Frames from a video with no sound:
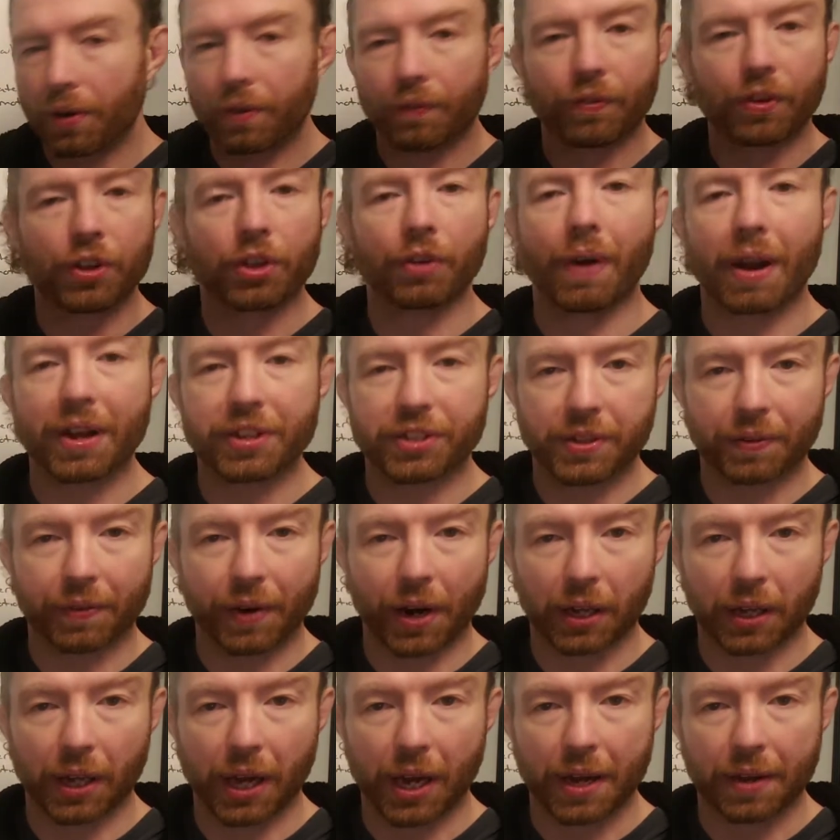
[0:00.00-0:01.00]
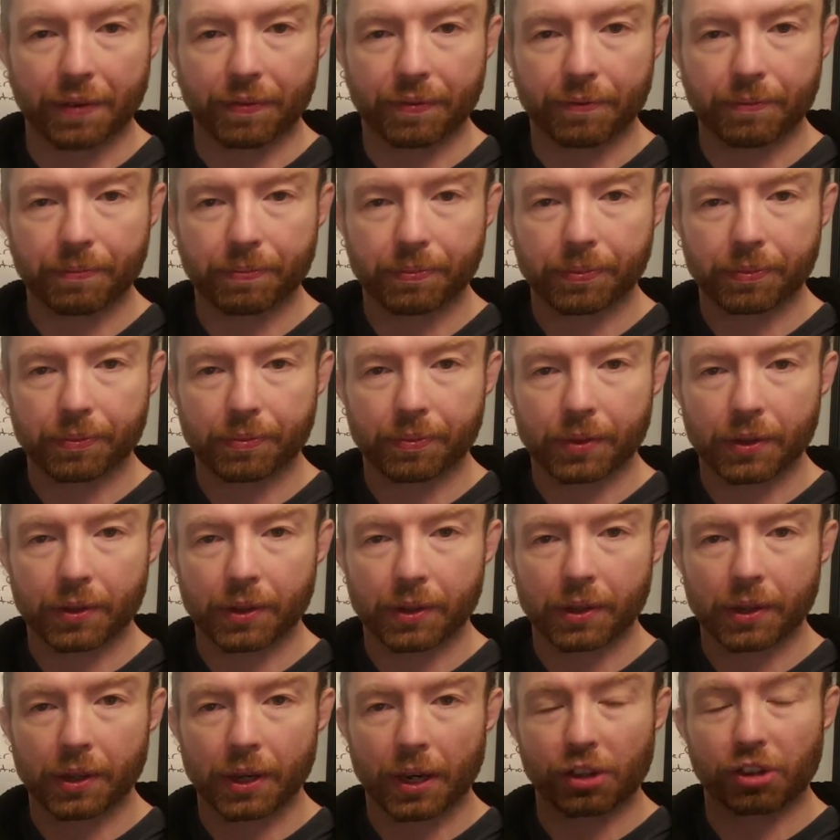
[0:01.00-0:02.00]
for the rest of our life,
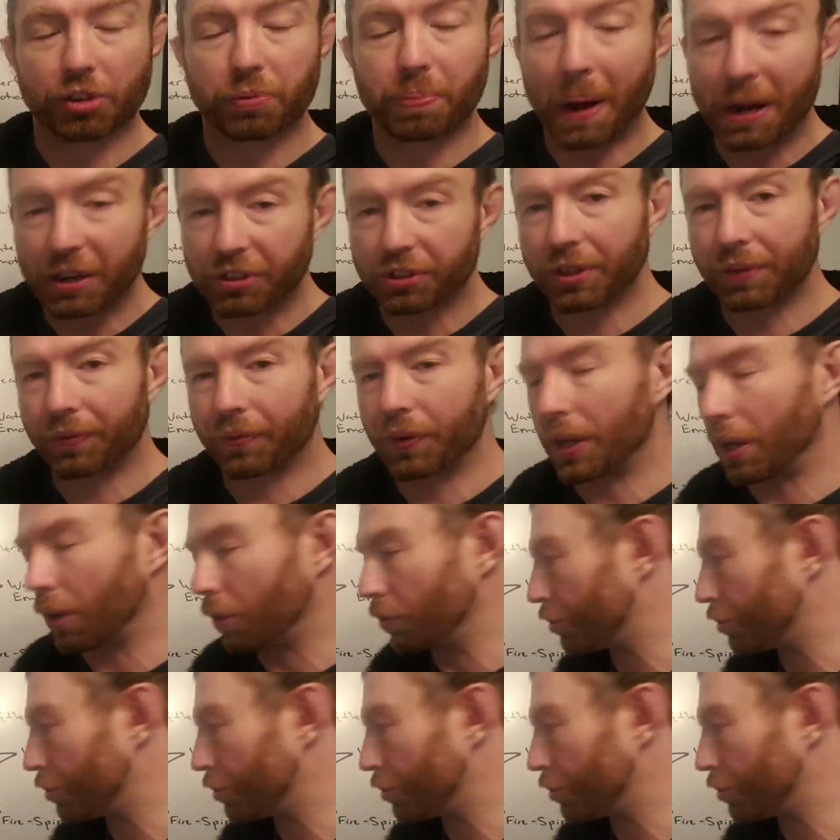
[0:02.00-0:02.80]
especially if we don't